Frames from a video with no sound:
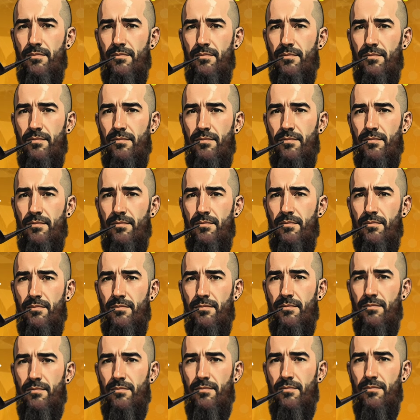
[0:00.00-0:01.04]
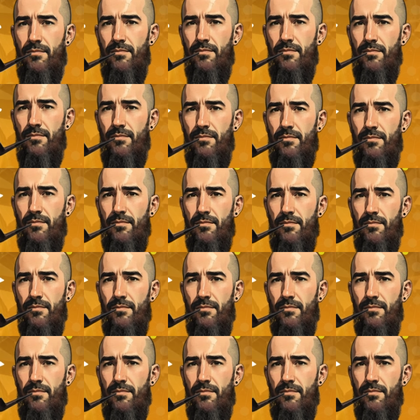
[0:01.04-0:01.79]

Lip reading: Nothing is said.